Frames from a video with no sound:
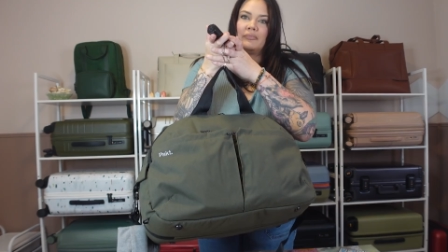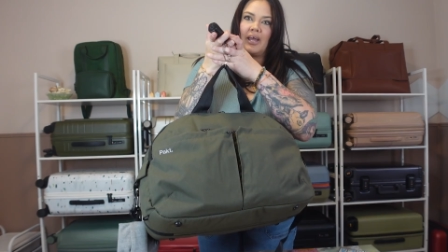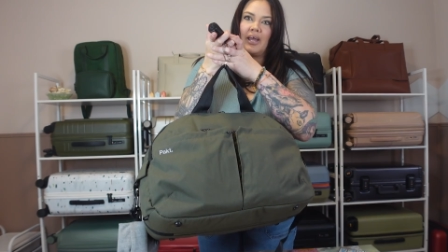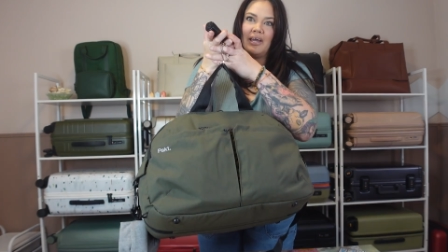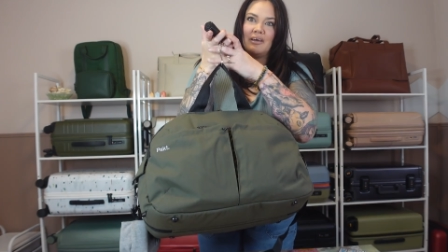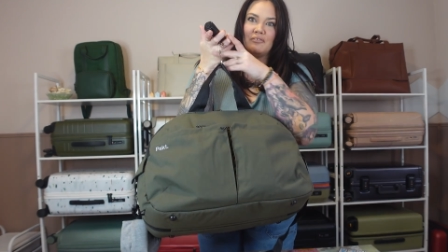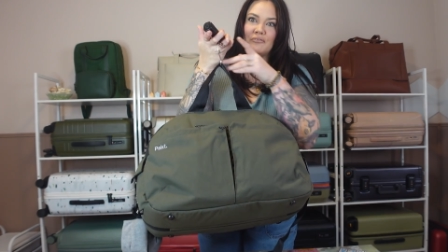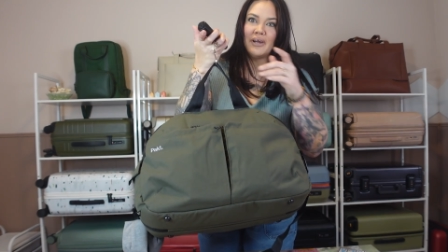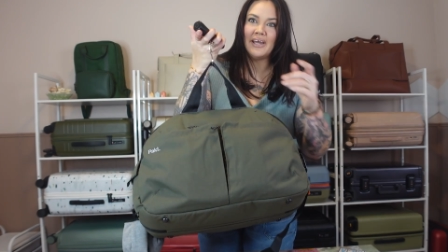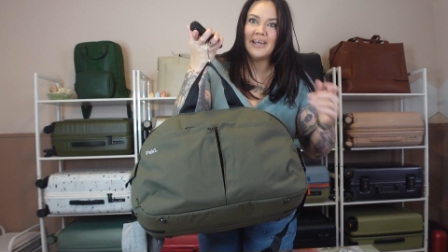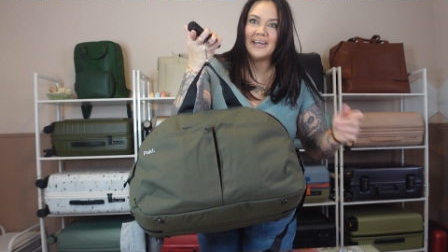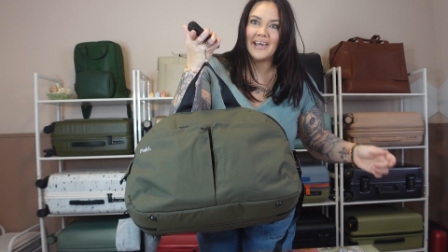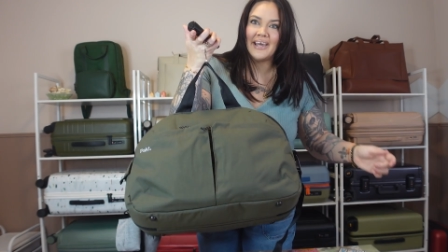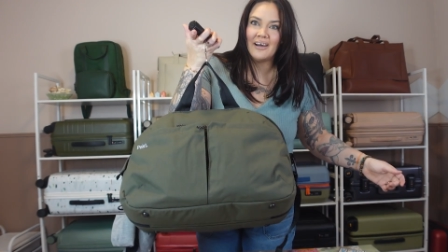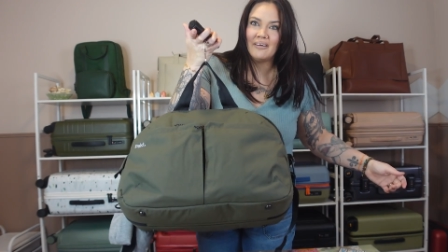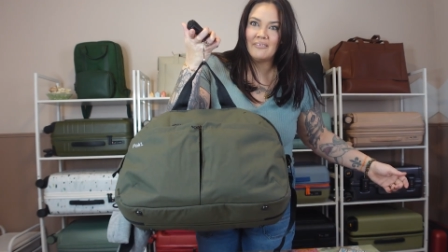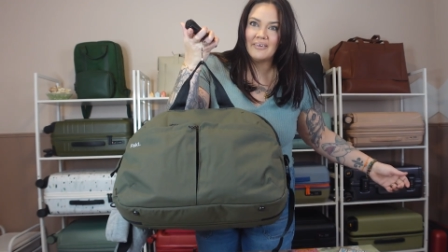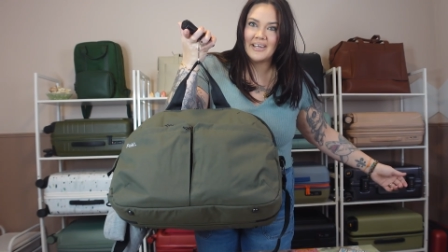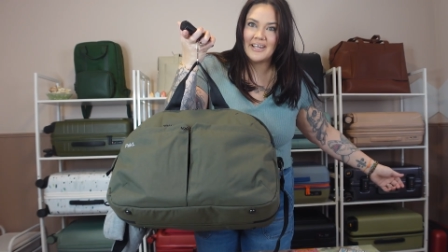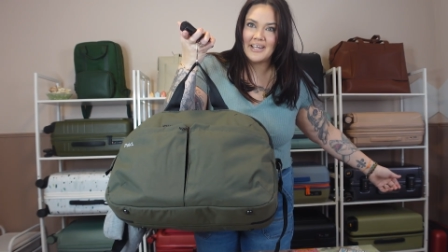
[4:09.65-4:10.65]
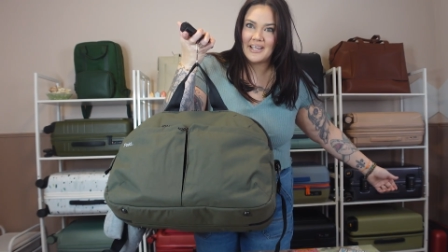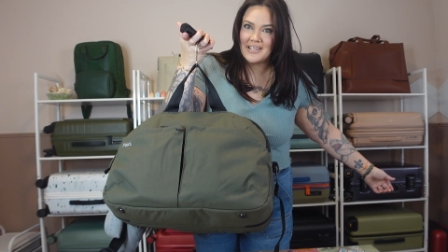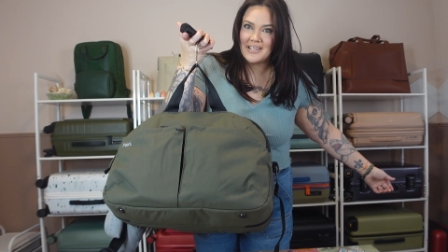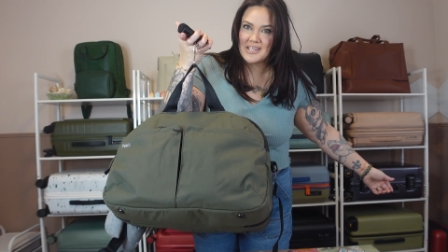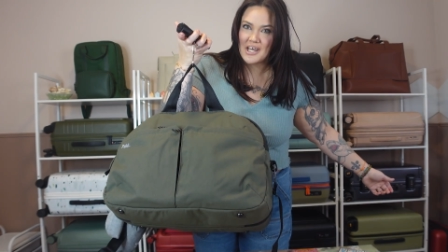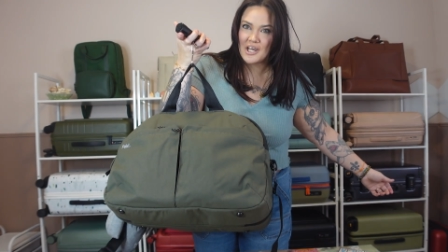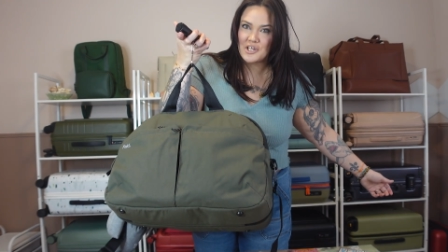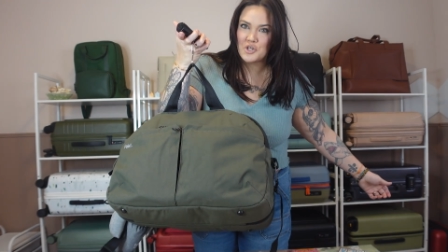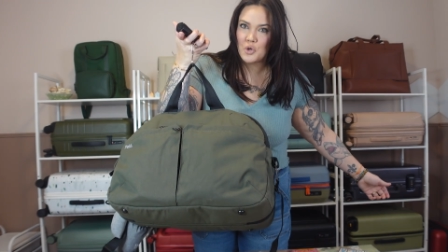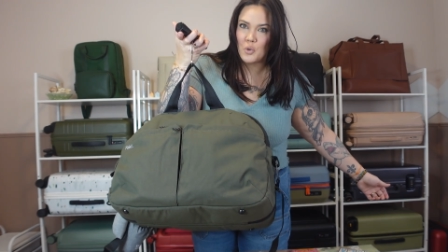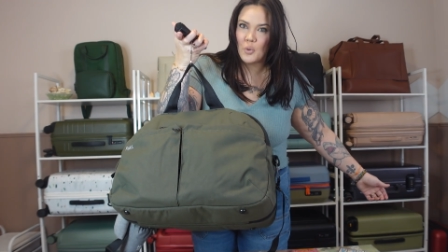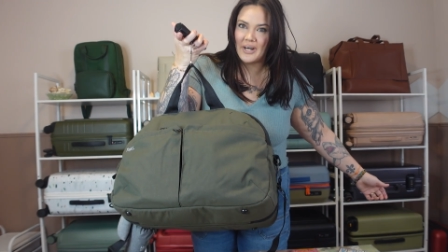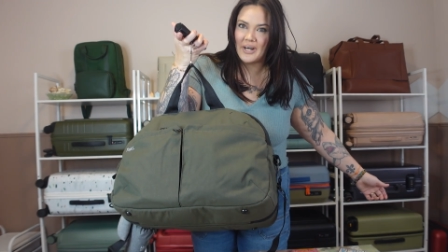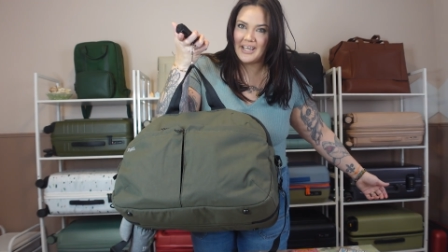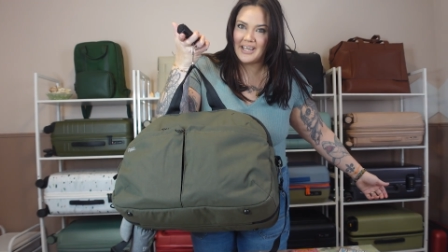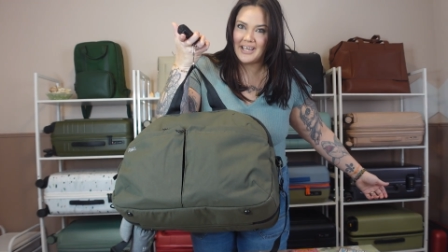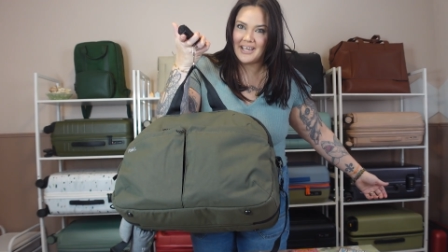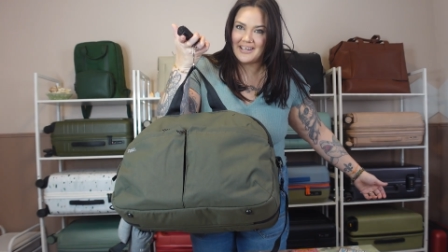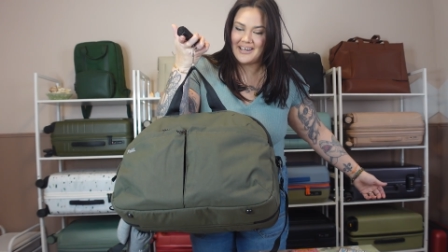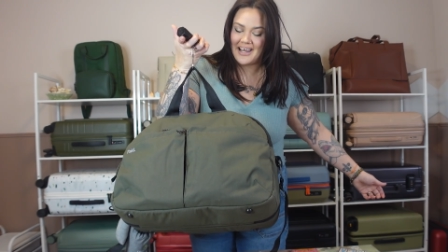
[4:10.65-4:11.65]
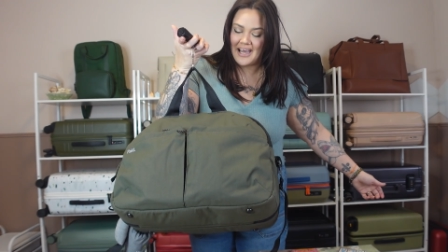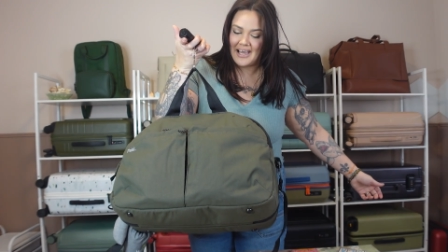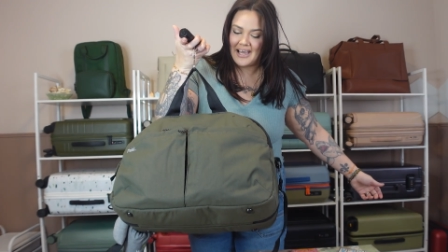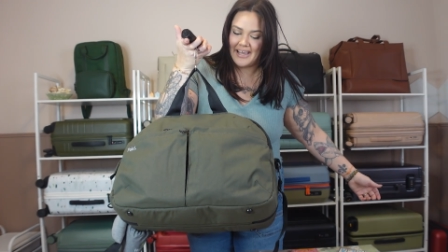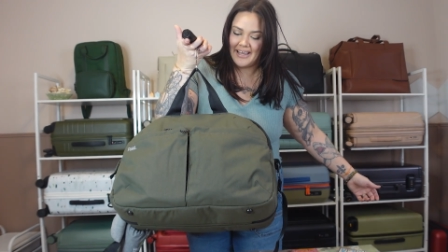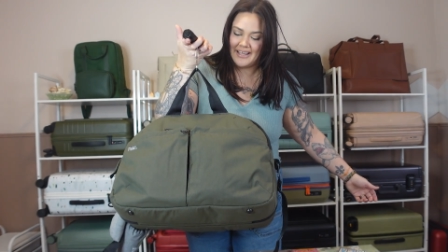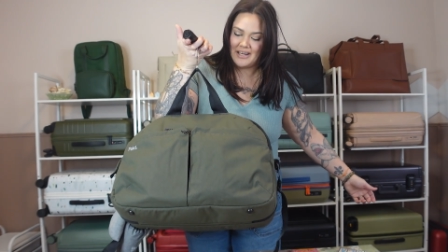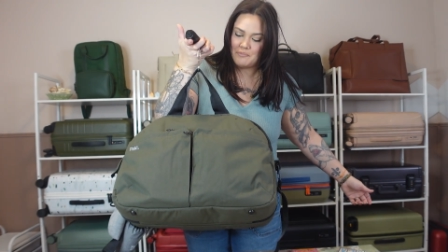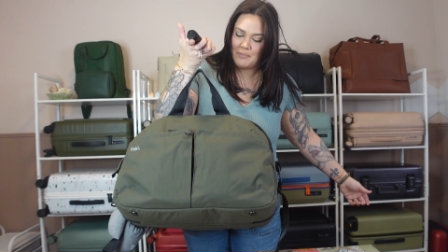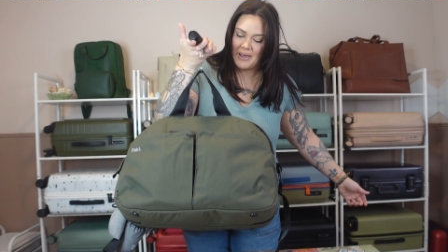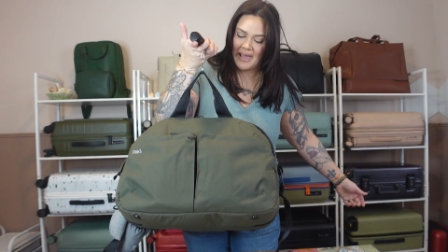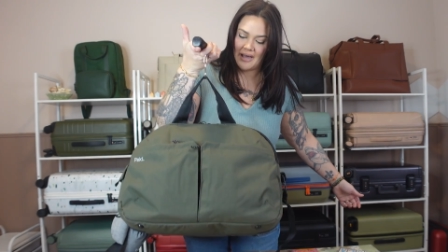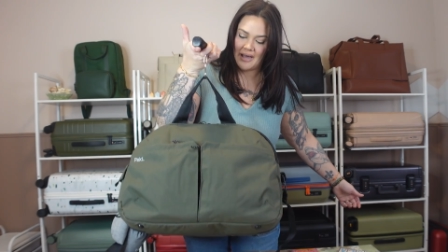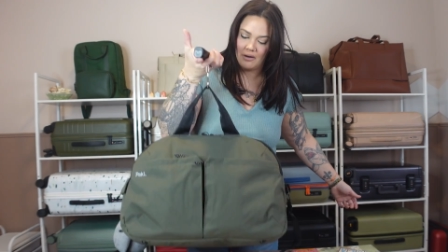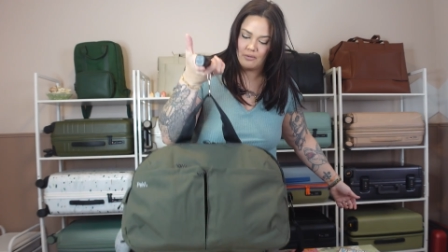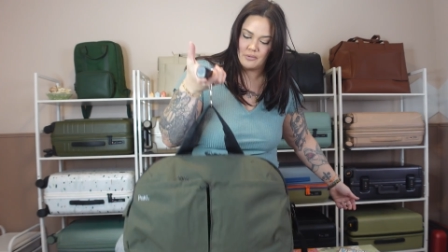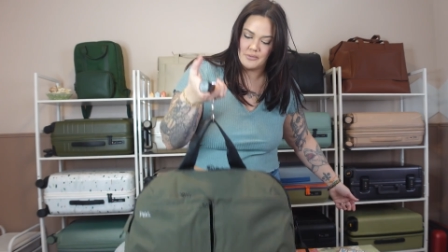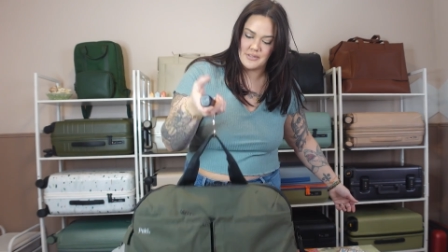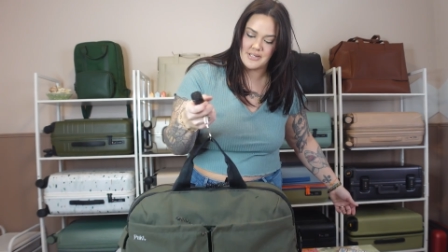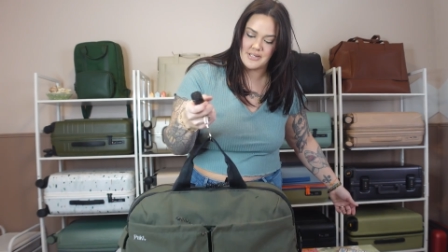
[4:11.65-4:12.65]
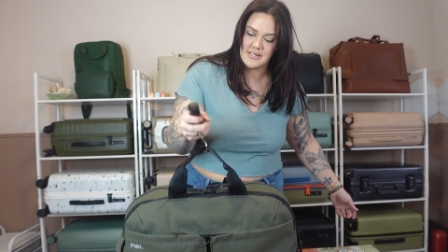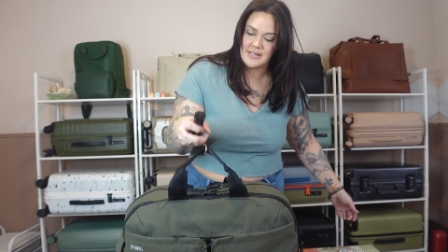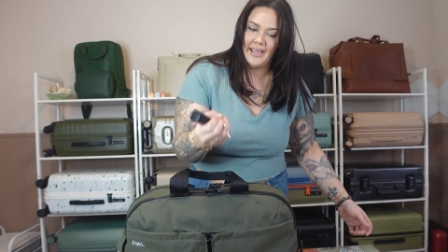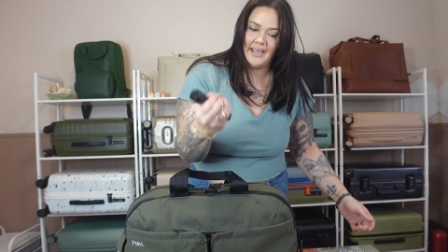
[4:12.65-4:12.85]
And right now it is 29 pounds.